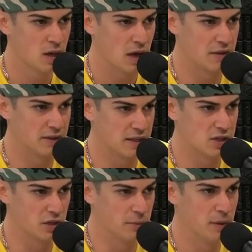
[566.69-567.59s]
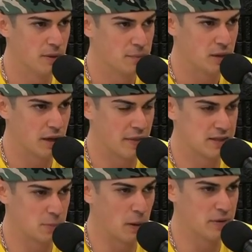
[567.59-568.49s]
I think yeah, that's, that's, a good. Excellent.
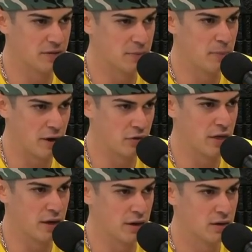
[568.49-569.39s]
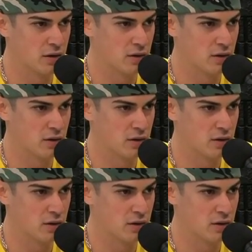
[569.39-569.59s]
That's probably even better than,